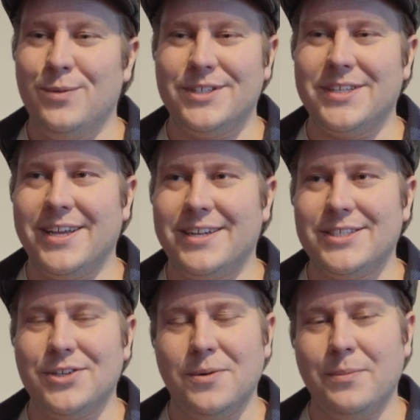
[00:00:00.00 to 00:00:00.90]
Once again, a
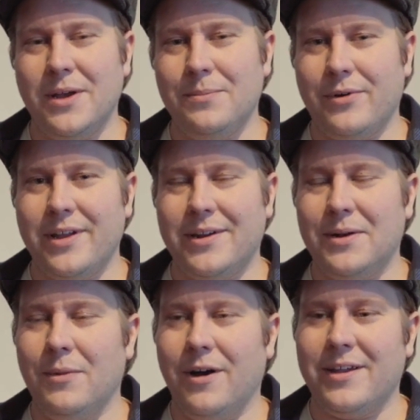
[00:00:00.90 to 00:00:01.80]
song by Brian
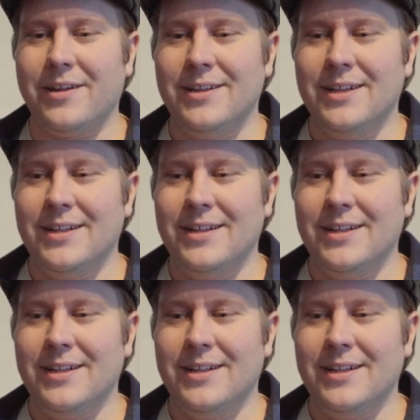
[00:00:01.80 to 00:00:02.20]
and Mike,